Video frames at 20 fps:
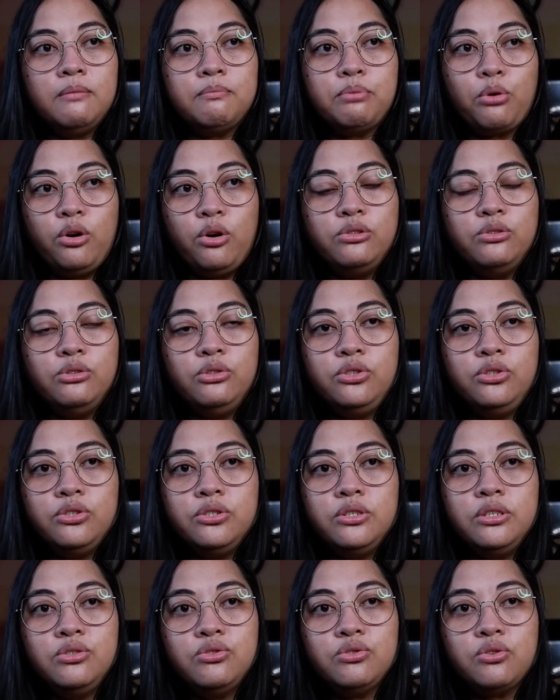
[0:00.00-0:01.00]
Pros,
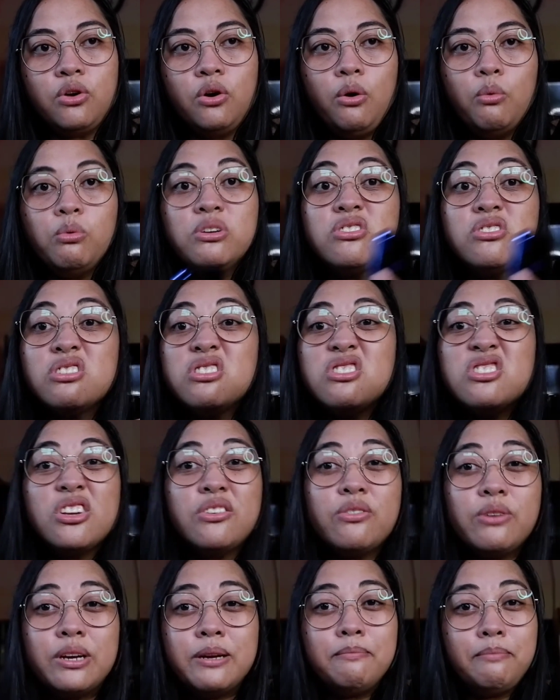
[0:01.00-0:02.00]
so I was
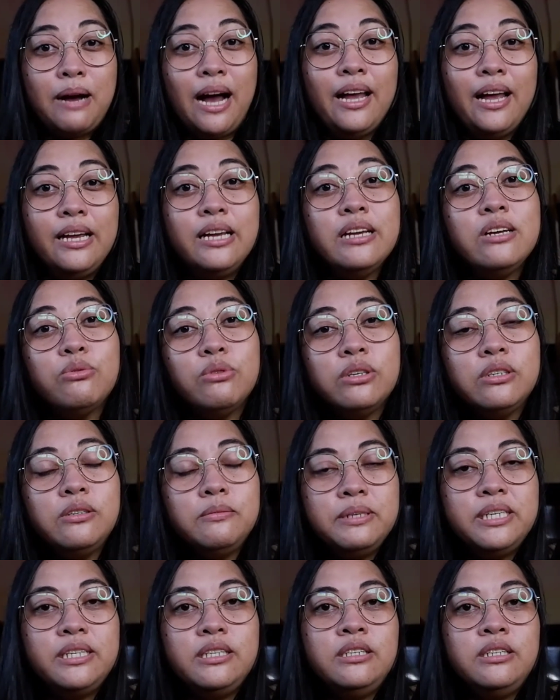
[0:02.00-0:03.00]
considering buying
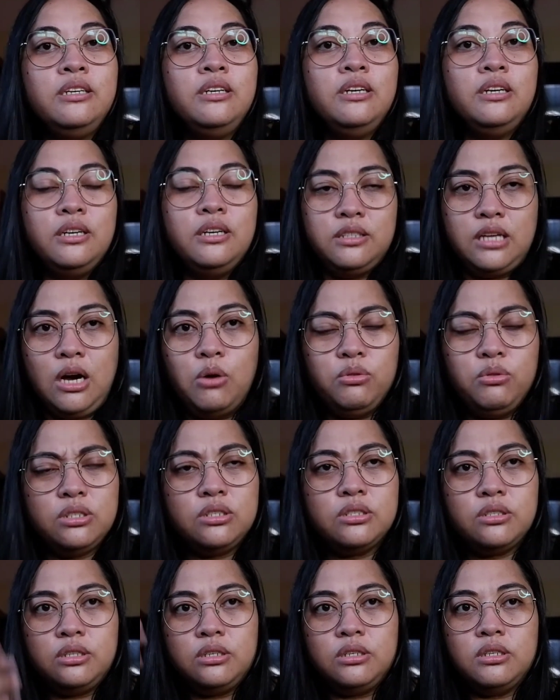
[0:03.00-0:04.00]
Realme. That
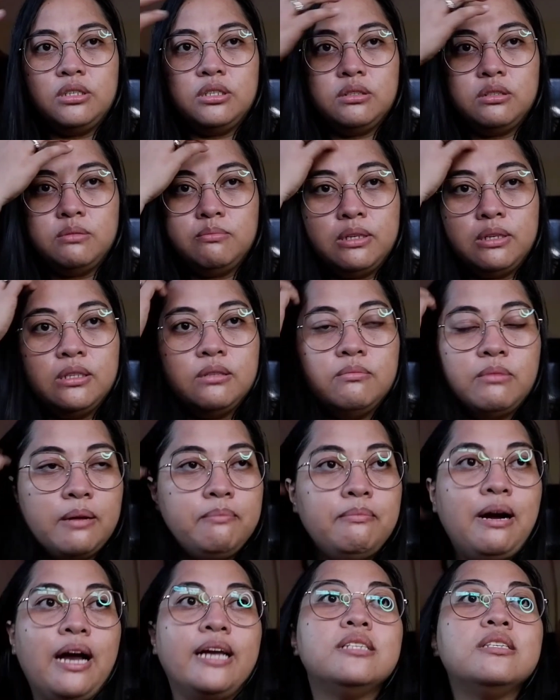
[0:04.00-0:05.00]
was my
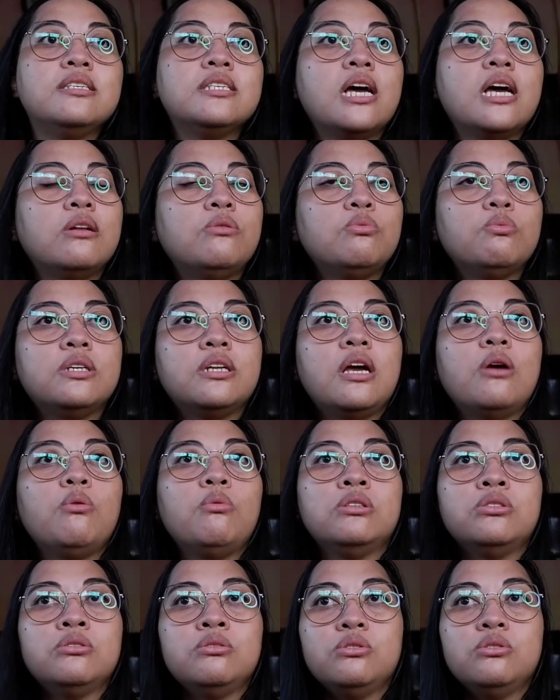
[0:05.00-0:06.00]
mindset when I
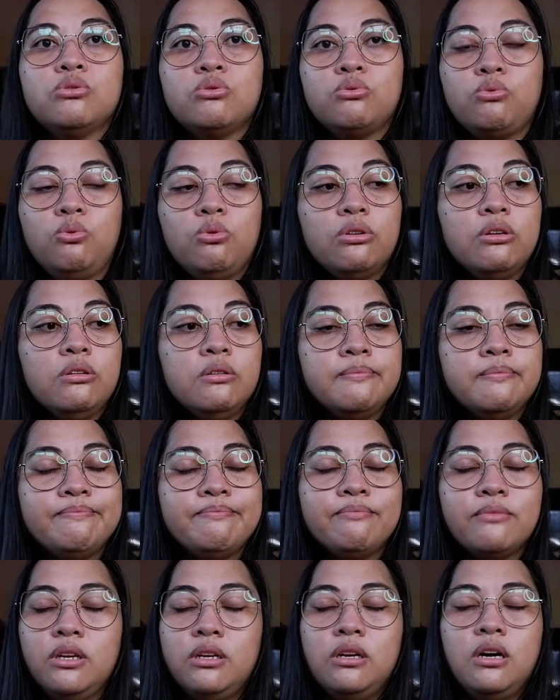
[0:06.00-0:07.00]
went to the store.
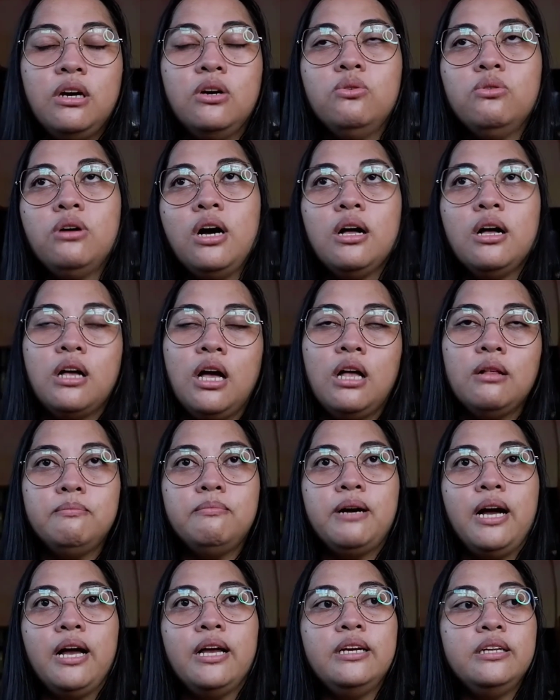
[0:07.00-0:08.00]
you know, I'll
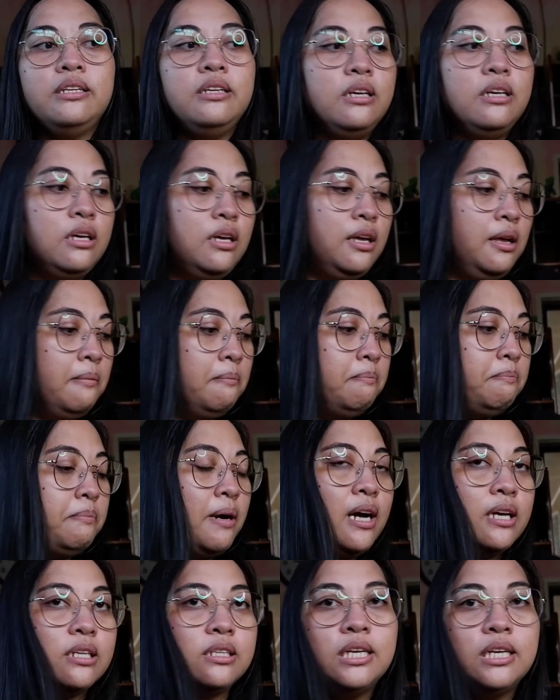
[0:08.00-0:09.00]
buy it.
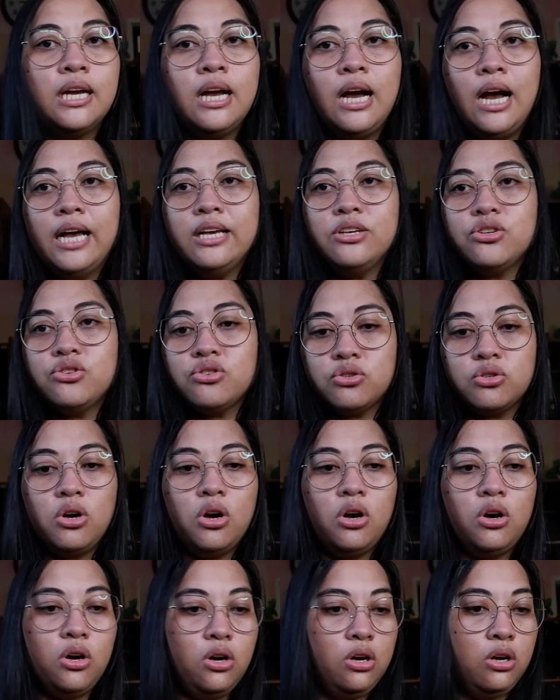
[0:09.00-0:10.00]
But I
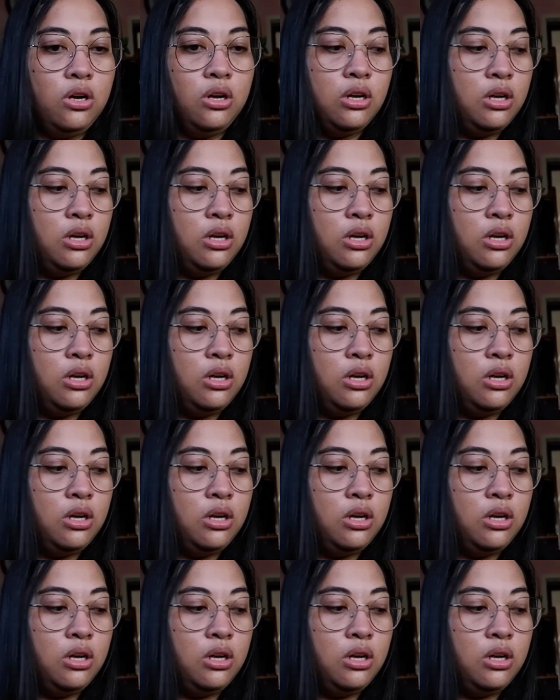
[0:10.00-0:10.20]
saw